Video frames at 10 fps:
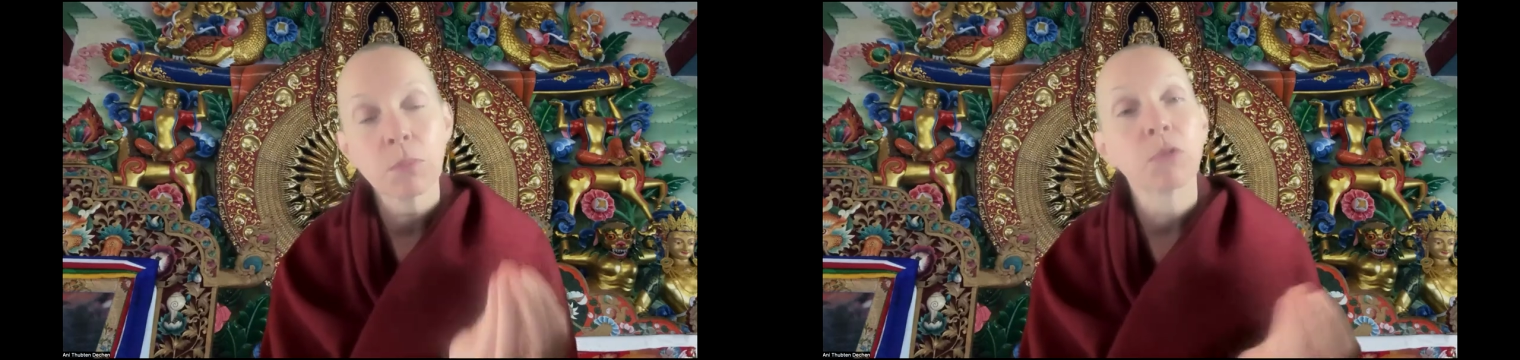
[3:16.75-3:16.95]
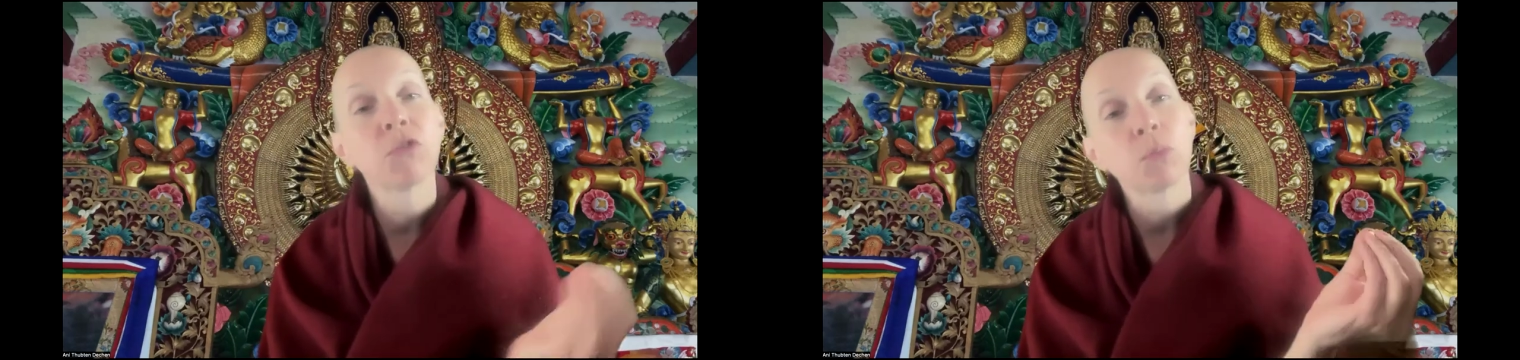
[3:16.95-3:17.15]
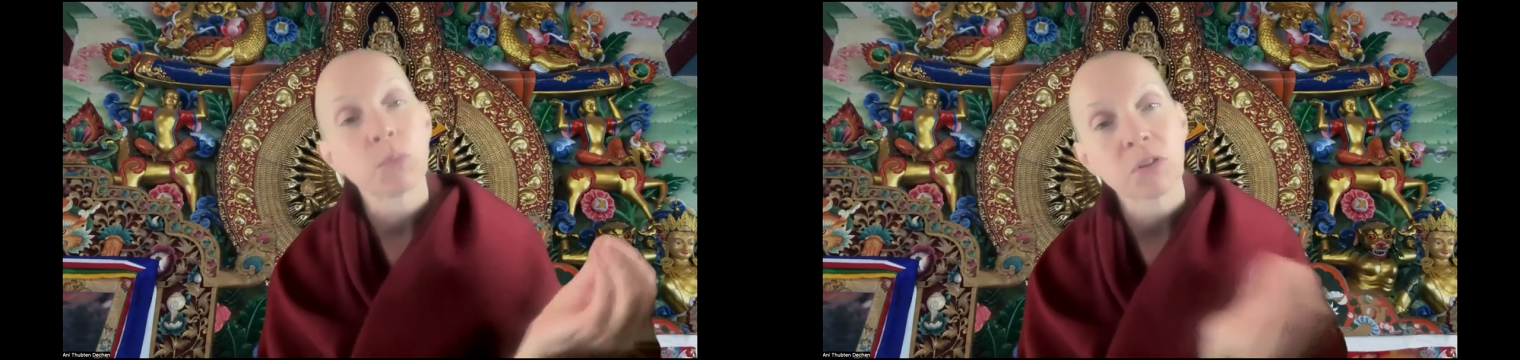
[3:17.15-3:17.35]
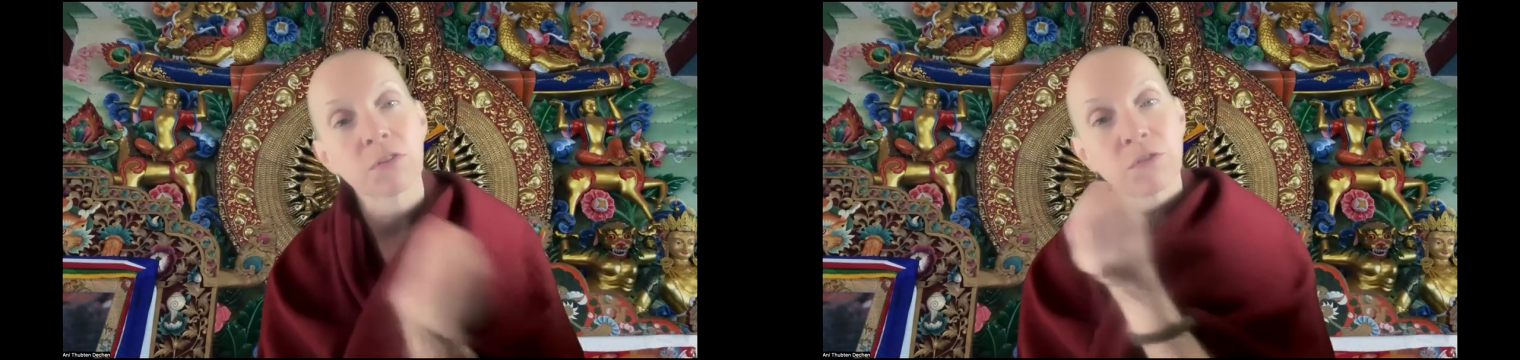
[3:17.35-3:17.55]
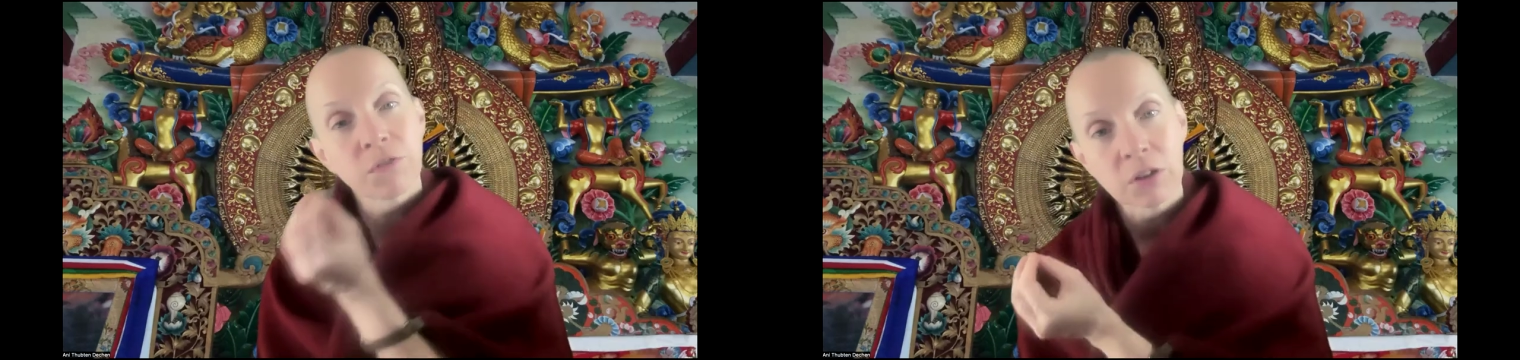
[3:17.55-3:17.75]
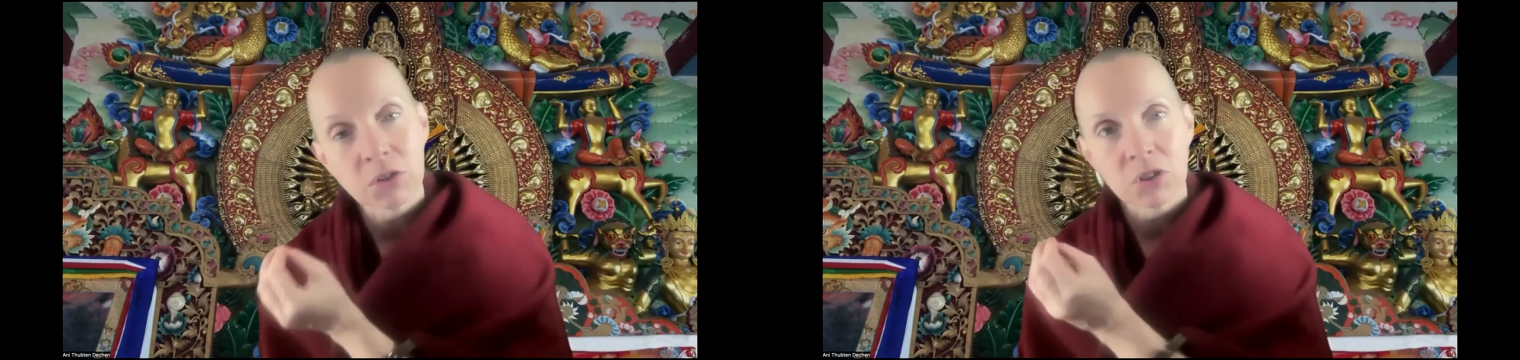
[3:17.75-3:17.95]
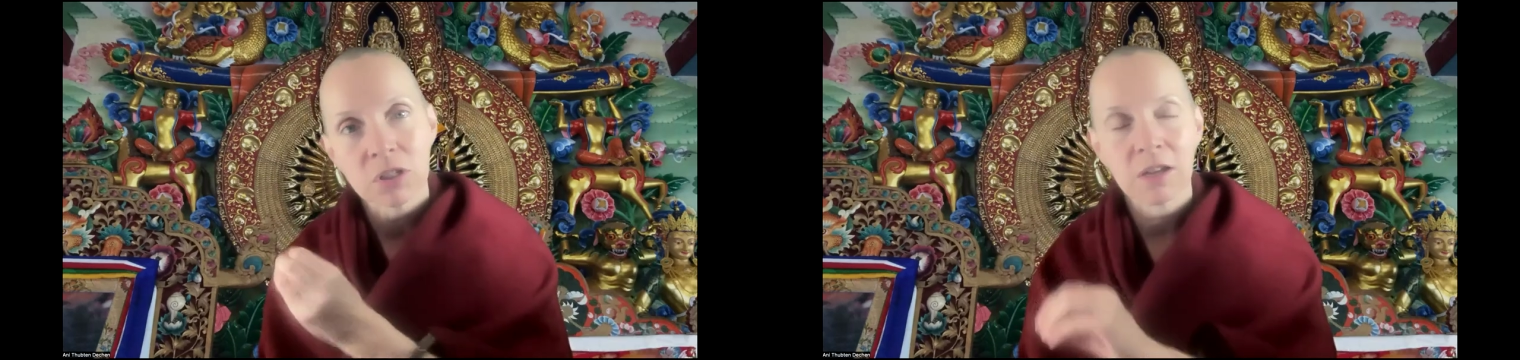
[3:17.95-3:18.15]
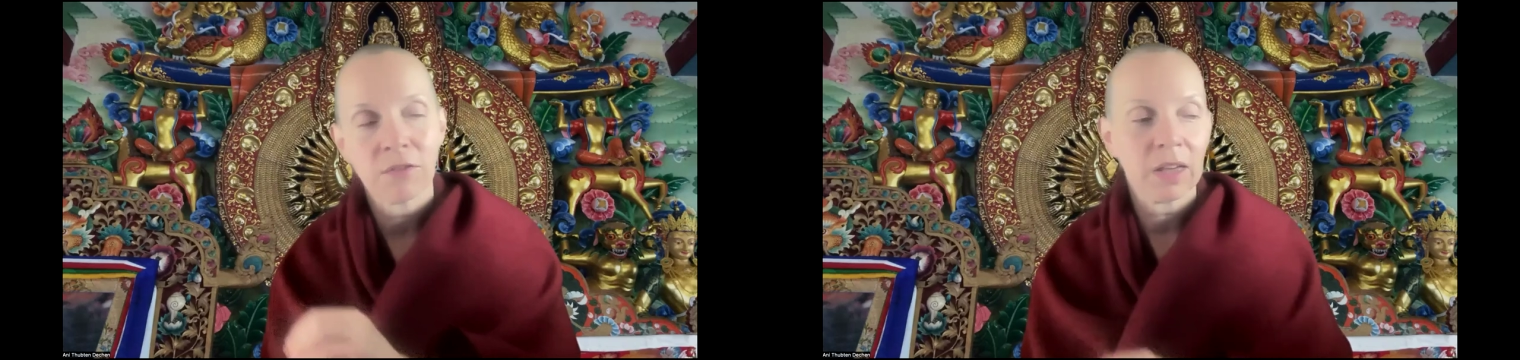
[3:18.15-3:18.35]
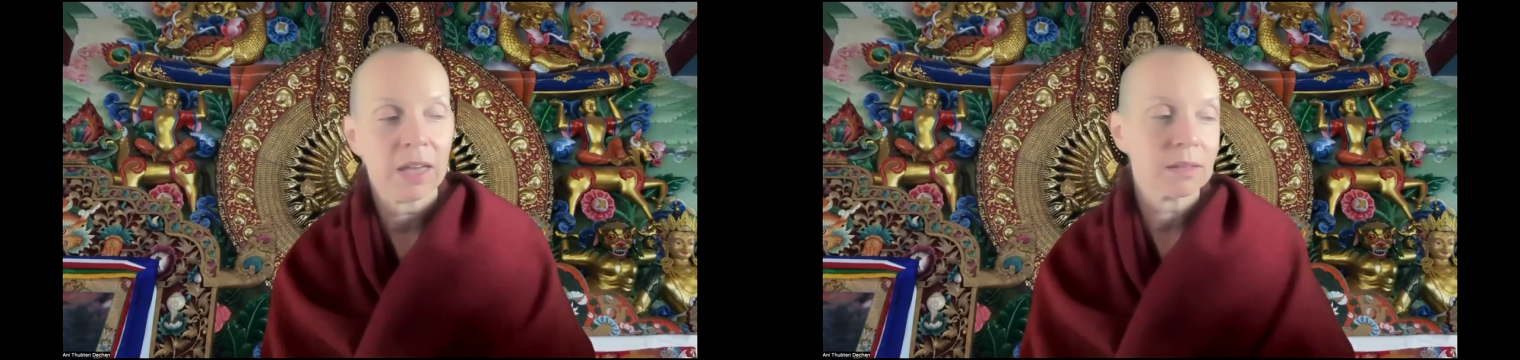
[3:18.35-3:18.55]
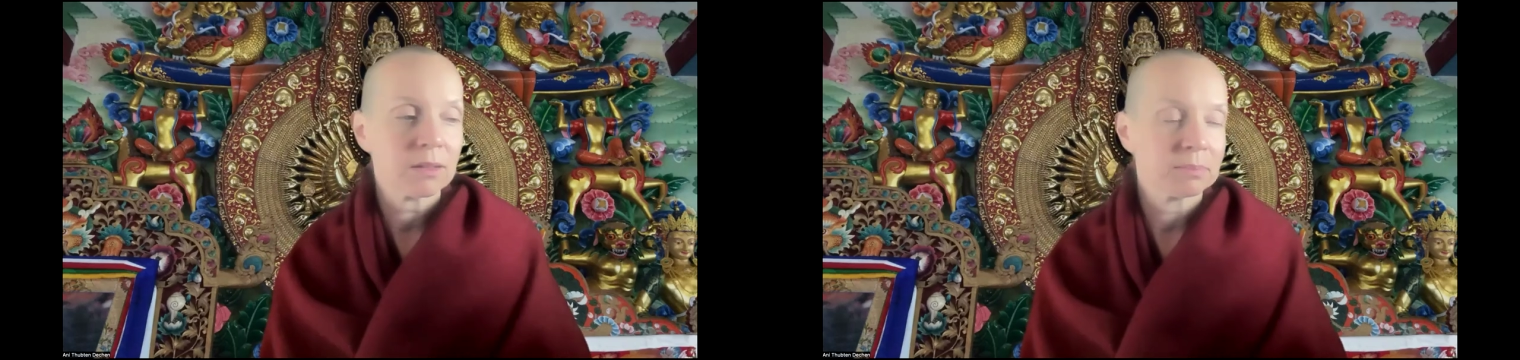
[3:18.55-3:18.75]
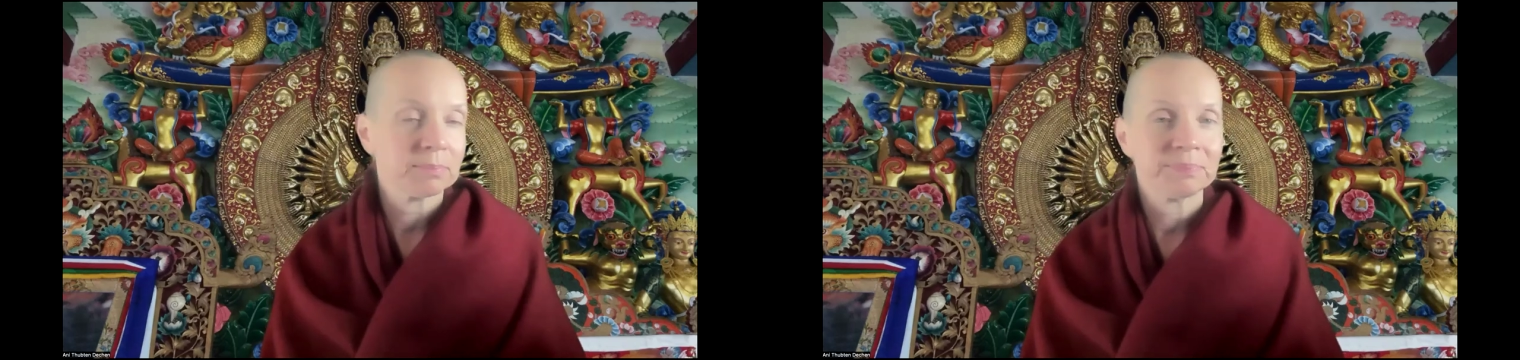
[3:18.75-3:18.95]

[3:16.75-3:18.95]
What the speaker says: performs the function of that.